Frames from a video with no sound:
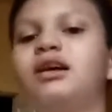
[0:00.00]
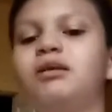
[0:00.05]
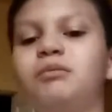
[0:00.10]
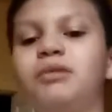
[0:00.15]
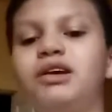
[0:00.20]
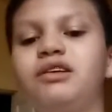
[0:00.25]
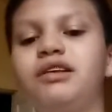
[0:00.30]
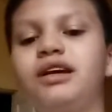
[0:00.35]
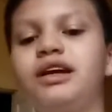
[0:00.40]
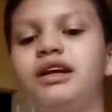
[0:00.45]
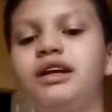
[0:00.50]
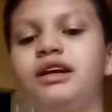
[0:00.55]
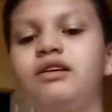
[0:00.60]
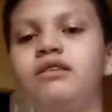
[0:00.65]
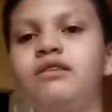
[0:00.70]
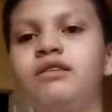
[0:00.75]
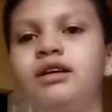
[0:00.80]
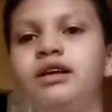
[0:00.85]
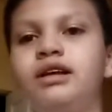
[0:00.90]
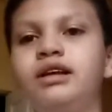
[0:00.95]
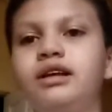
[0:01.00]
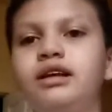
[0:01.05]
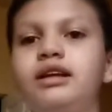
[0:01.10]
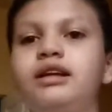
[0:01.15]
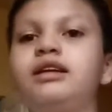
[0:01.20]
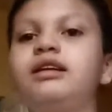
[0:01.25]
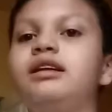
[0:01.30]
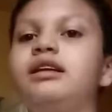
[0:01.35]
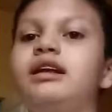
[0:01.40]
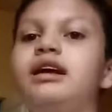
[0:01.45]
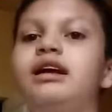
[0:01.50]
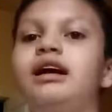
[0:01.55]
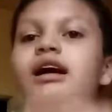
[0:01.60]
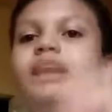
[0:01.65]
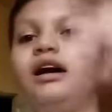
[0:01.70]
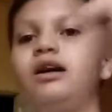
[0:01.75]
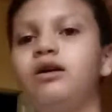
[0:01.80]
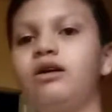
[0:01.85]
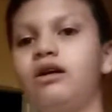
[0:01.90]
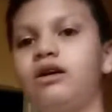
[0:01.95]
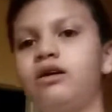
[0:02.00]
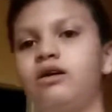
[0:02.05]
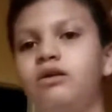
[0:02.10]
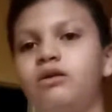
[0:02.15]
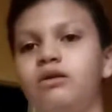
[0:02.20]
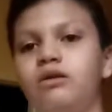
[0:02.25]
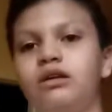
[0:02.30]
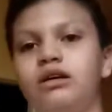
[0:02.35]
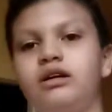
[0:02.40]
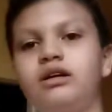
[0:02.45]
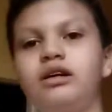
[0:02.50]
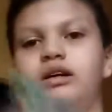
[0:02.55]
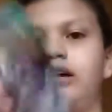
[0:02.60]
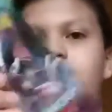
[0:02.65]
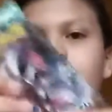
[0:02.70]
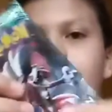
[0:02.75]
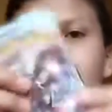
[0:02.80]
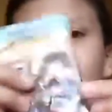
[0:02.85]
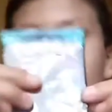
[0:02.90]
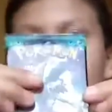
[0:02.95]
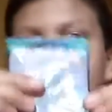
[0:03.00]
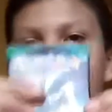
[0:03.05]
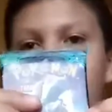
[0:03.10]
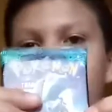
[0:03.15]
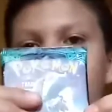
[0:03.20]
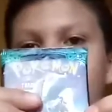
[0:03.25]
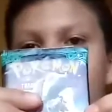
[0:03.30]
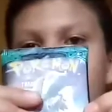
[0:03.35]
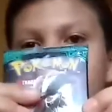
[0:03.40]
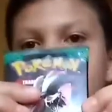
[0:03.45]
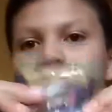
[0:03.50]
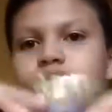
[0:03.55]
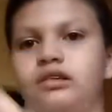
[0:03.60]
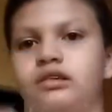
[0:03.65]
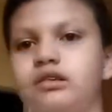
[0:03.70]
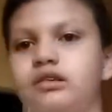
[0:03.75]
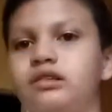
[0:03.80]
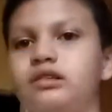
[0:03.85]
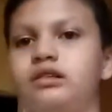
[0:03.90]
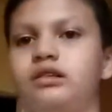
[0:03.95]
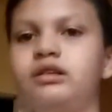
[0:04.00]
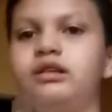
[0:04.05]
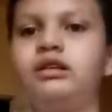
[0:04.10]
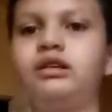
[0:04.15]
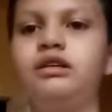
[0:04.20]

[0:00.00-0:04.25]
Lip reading: on me right now, and then I'll go and unbox this.